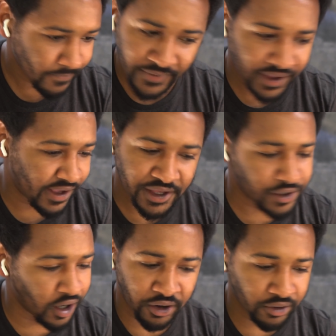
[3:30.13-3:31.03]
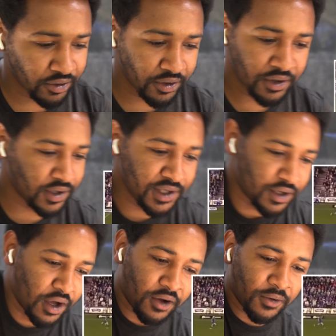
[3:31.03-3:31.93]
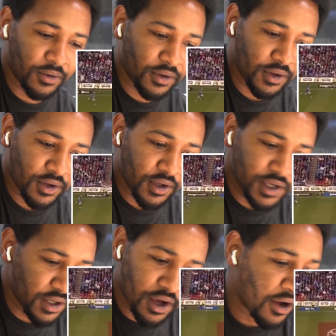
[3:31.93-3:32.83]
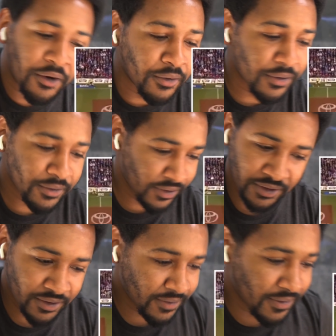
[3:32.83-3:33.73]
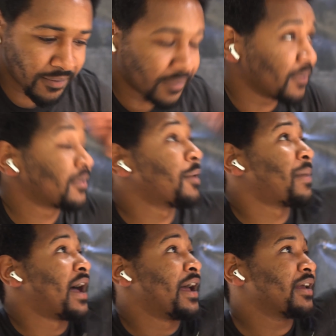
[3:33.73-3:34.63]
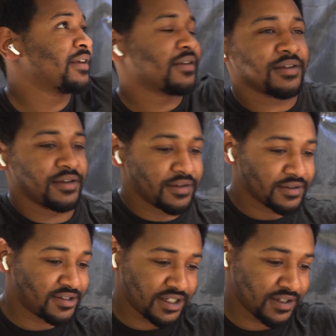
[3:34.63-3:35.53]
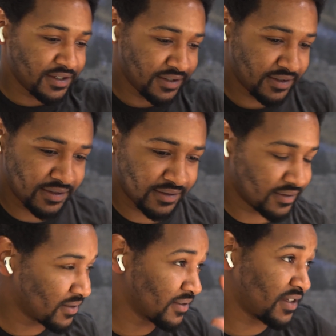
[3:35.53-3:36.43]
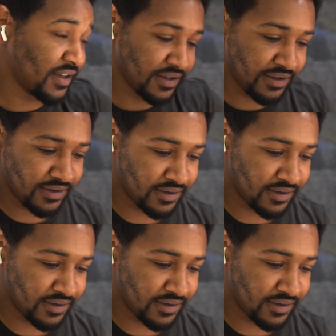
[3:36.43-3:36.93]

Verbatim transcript: Yeah, he gone. He gone. He gone. Goodbye. See you. See you.